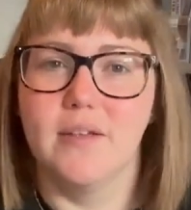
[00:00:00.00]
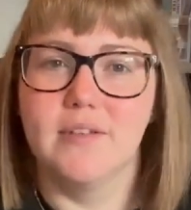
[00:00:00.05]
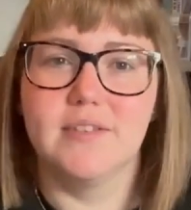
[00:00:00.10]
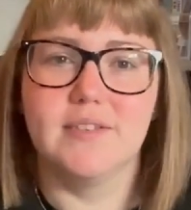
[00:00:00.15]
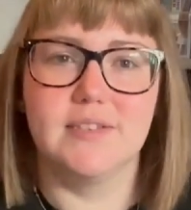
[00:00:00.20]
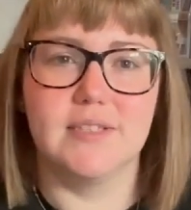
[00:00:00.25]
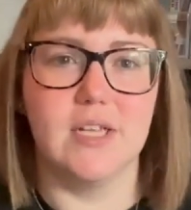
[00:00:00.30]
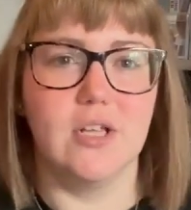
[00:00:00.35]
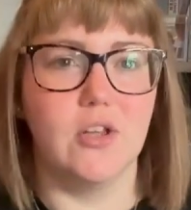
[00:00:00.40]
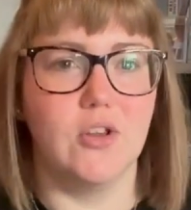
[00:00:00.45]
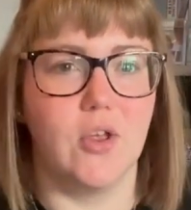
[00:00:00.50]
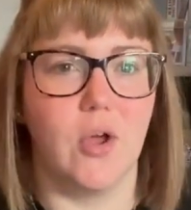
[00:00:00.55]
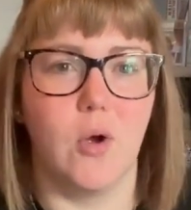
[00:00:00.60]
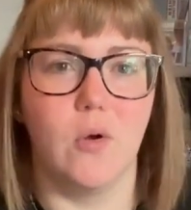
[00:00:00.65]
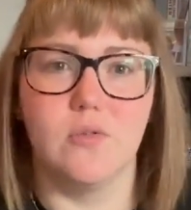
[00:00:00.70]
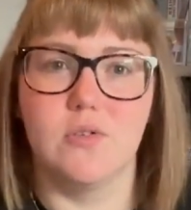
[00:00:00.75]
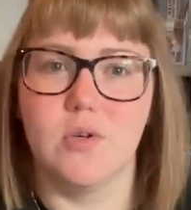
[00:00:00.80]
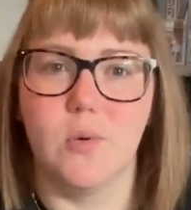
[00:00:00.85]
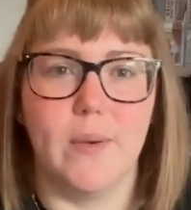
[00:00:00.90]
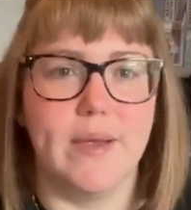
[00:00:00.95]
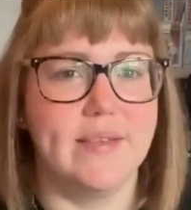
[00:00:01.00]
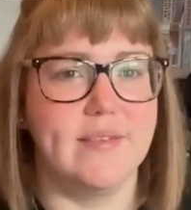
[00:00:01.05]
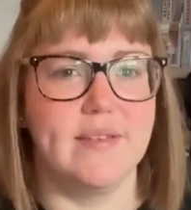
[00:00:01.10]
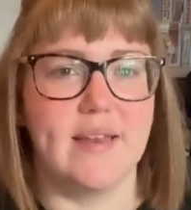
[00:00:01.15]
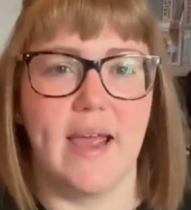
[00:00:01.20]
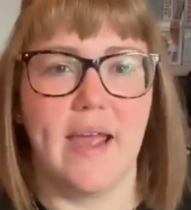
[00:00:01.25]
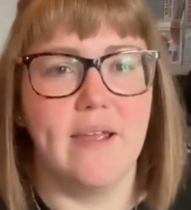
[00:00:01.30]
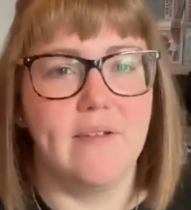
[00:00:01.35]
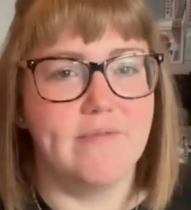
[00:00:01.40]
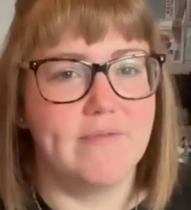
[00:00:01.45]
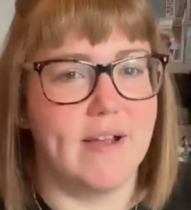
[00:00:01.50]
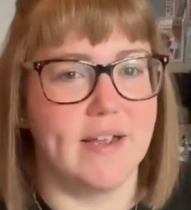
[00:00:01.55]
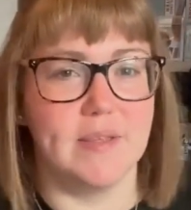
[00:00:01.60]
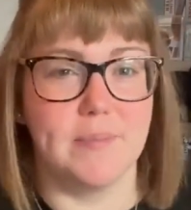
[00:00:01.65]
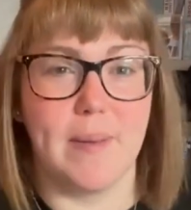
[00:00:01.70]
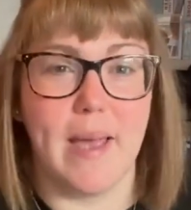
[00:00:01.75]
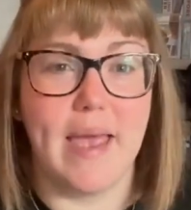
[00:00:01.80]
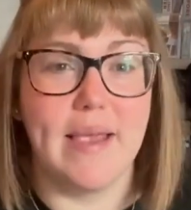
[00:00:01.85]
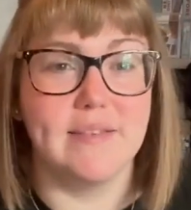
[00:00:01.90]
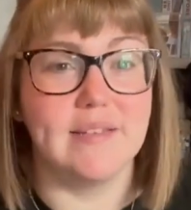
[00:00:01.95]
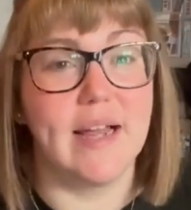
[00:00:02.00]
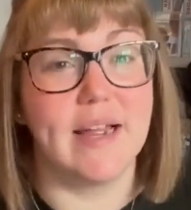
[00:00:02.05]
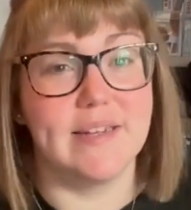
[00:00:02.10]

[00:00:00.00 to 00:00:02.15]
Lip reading: Still though, twisty, fast paced.